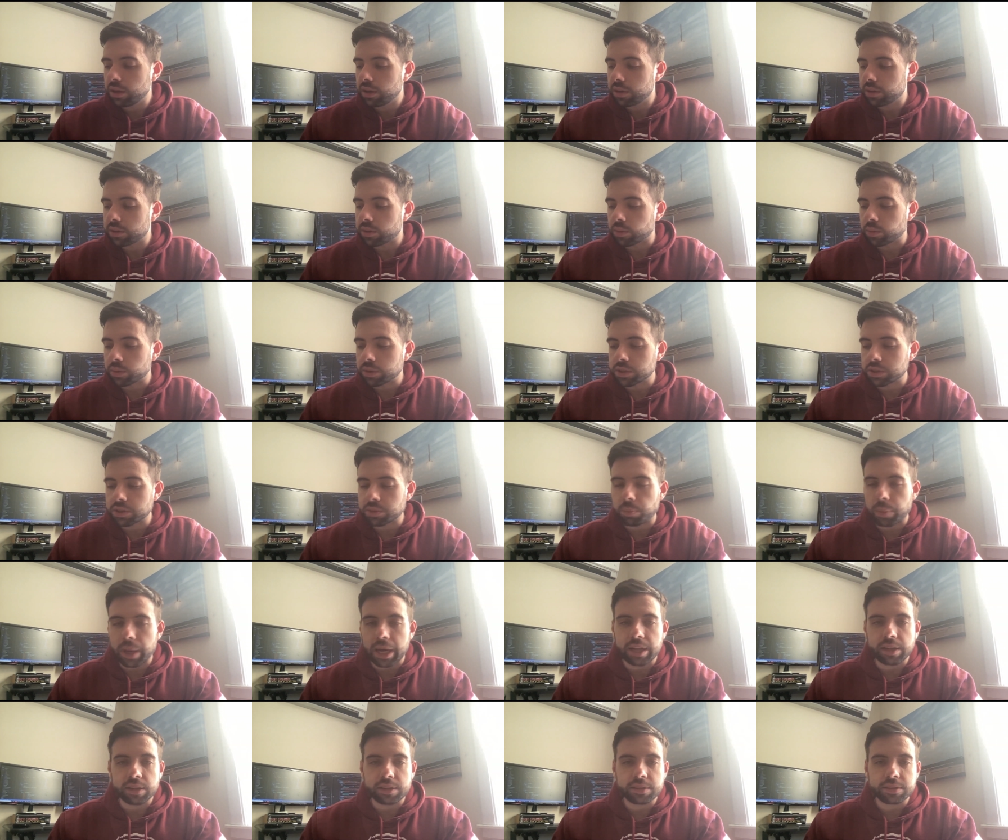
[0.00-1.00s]
So we're just
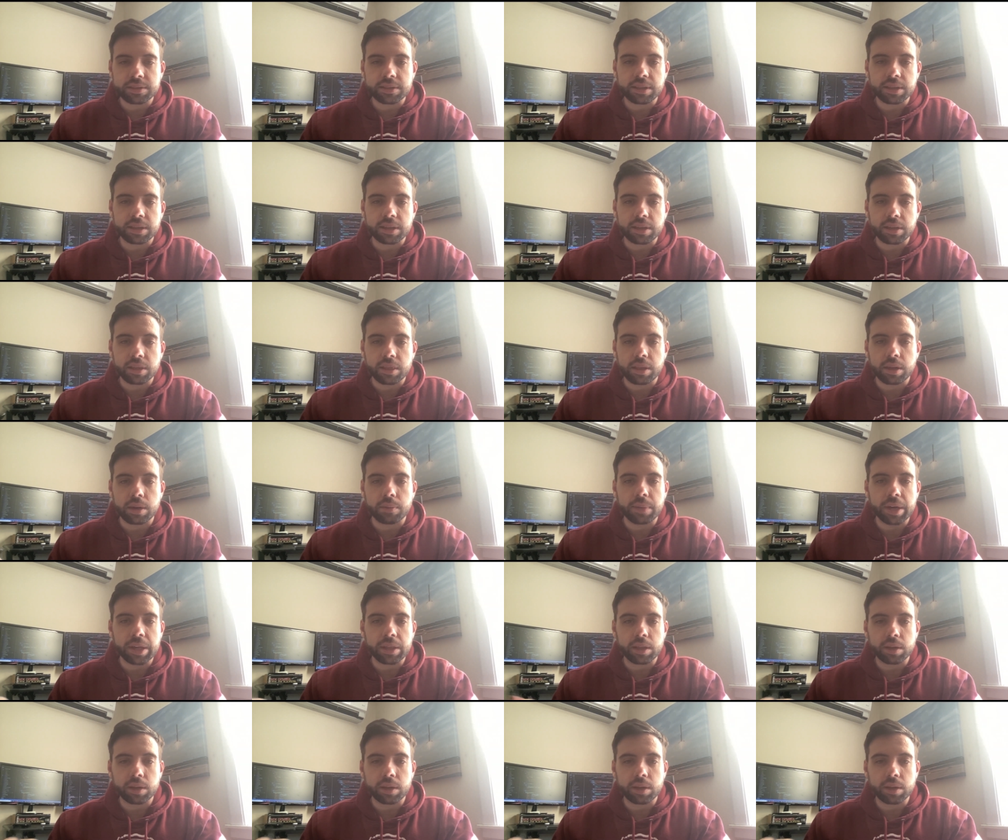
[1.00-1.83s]
balancing the amount